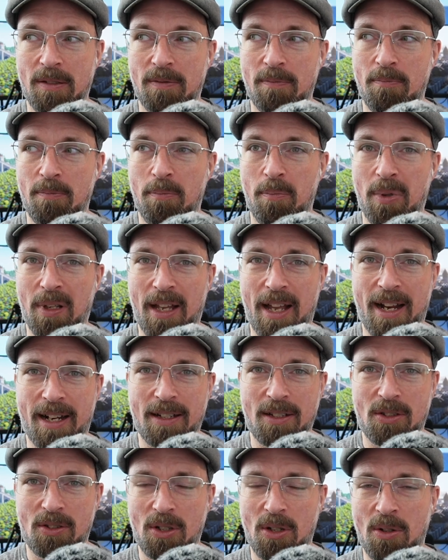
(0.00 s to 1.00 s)

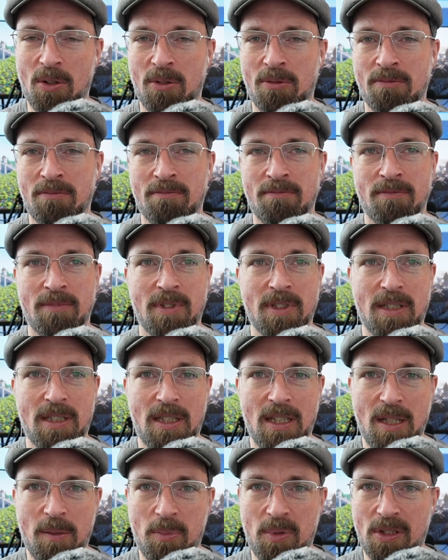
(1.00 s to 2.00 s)
black stone,
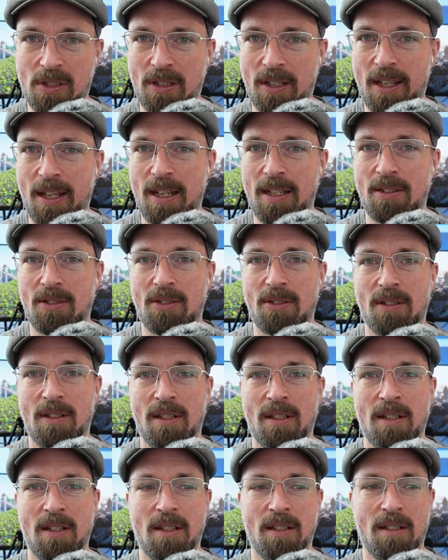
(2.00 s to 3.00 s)
deep slate,
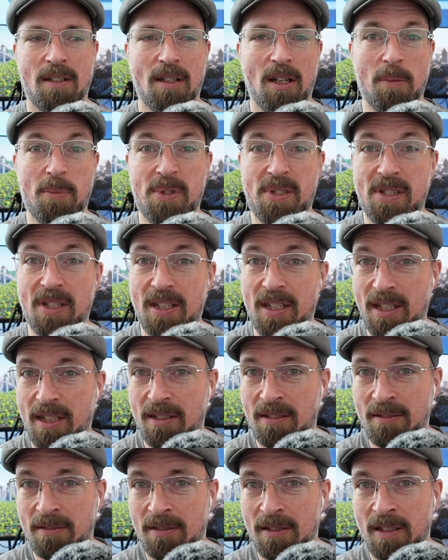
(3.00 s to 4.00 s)

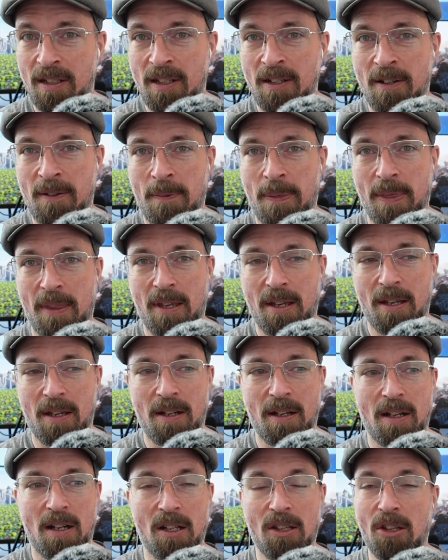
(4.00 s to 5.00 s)
obsidian,
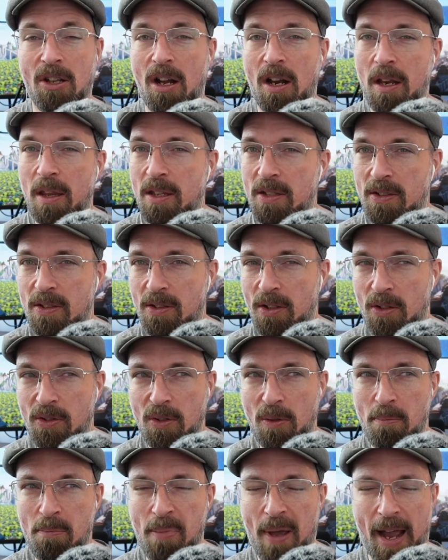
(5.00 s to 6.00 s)
a lot of this is
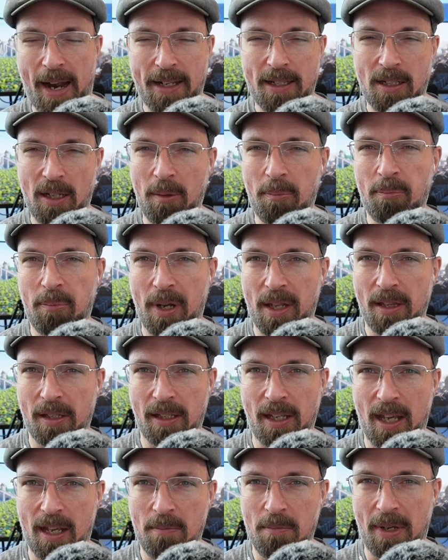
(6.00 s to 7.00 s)
also backed up by the
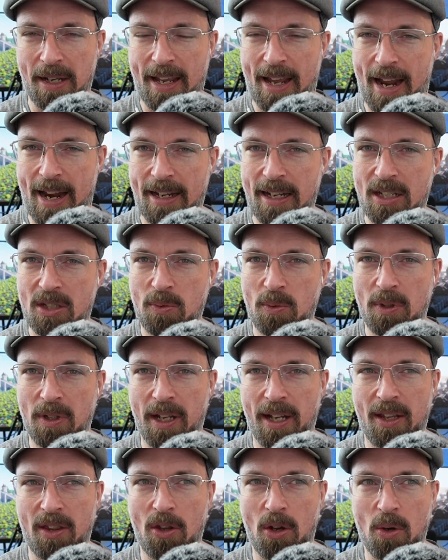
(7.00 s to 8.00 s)
game mechanics where
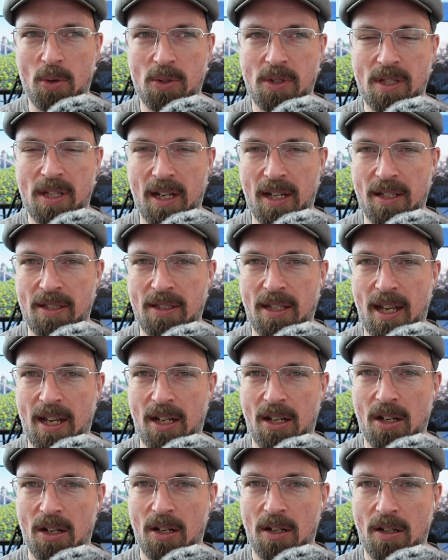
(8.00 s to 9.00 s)
like those things
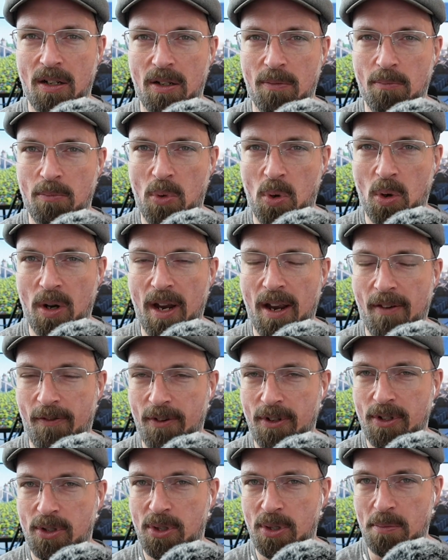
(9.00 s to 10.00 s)
take more
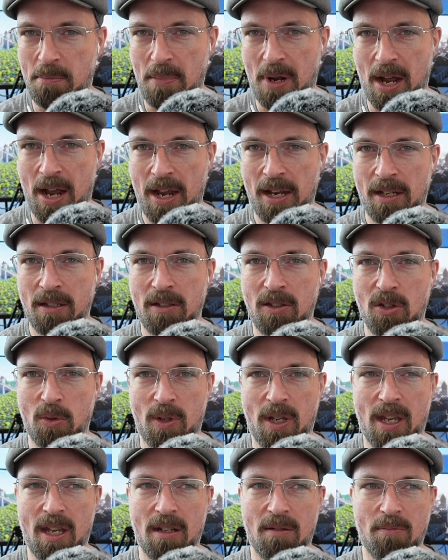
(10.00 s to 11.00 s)
effort to mine. You
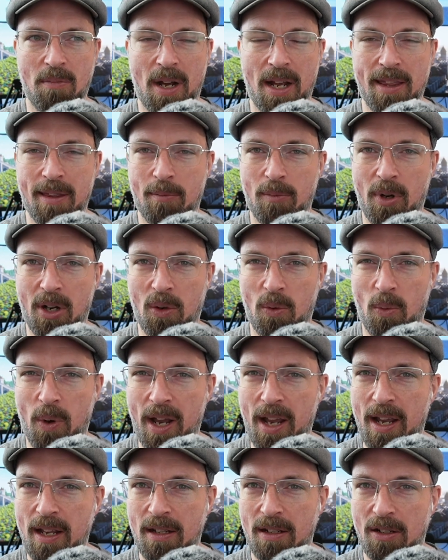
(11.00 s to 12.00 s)
can't mine them right
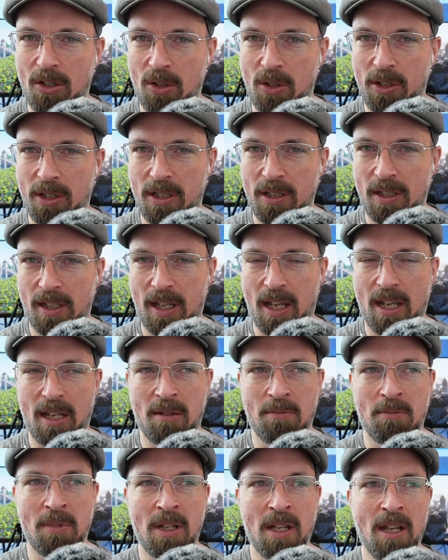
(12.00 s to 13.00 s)
away early in the
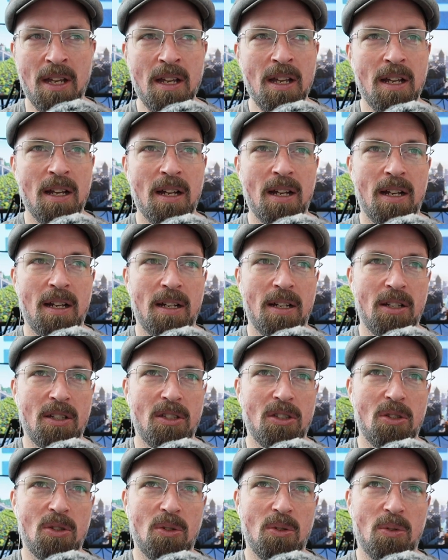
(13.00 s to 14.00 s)
game.
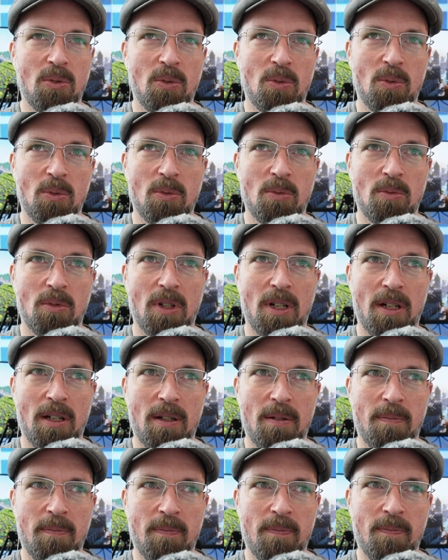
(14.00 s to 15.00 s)
You
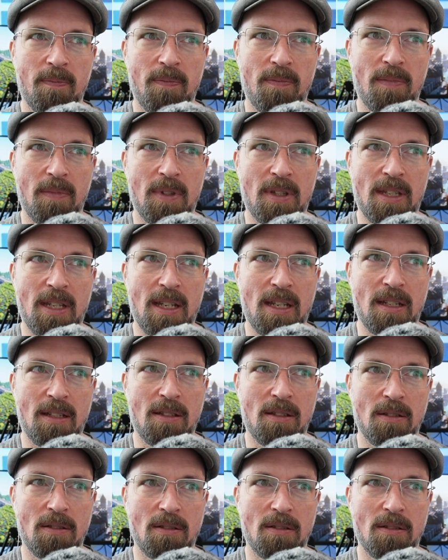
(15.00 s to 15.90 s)
need